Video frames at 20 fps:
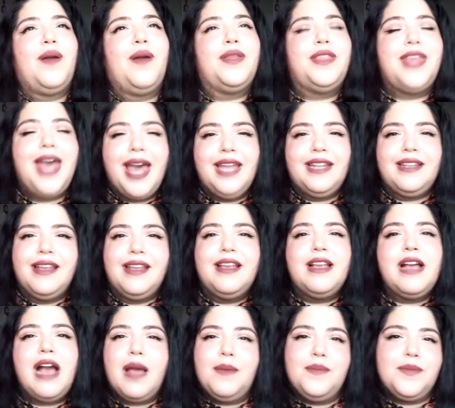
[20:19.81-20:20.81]
With that,
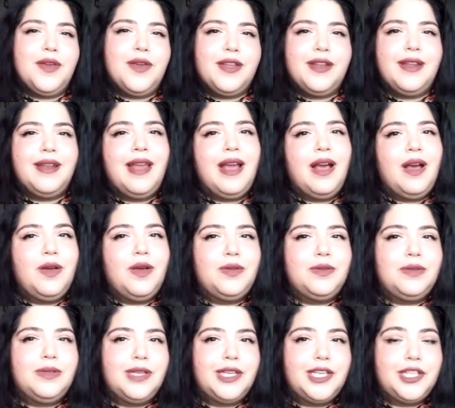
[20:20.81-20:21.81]
I'm gonna
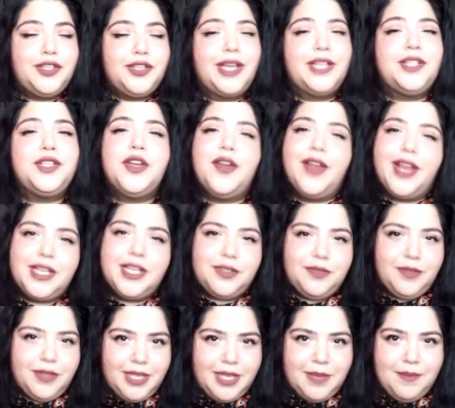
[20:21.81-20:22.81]
now try to
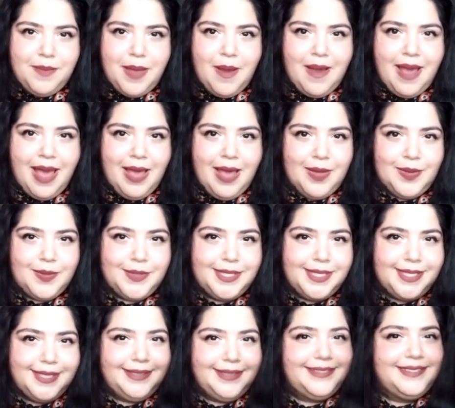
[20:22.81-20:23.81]
gracefully bow
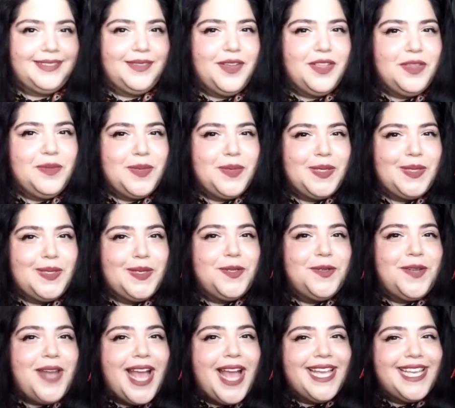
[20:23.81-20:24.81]
out with Mr.
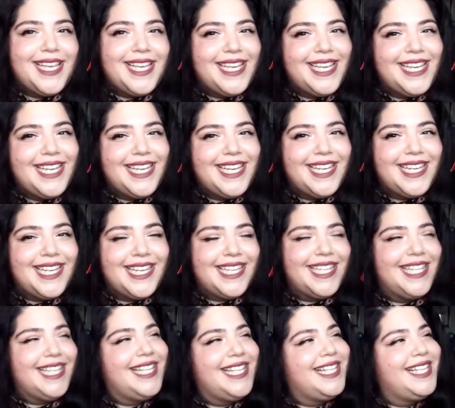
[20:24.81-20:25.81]
Jackie.